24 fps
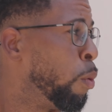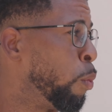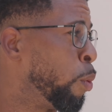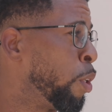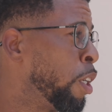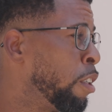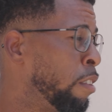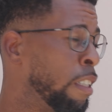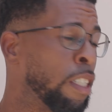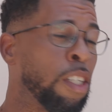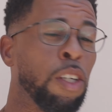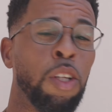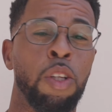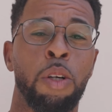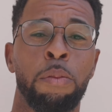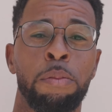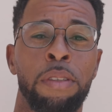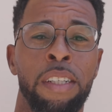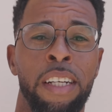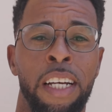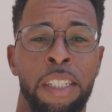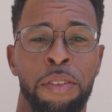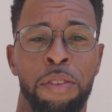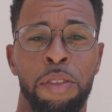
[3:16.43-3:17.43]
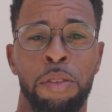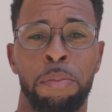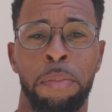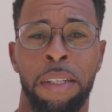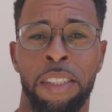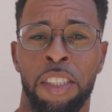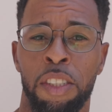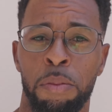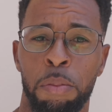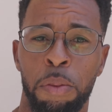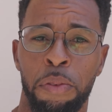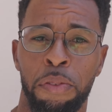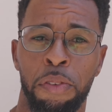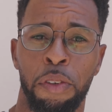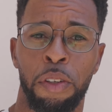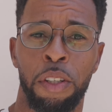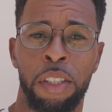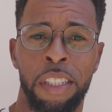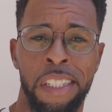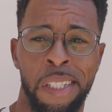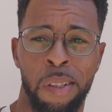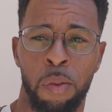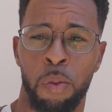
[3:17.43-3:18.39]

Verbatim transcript: We are in Colombia, as you mentioned before,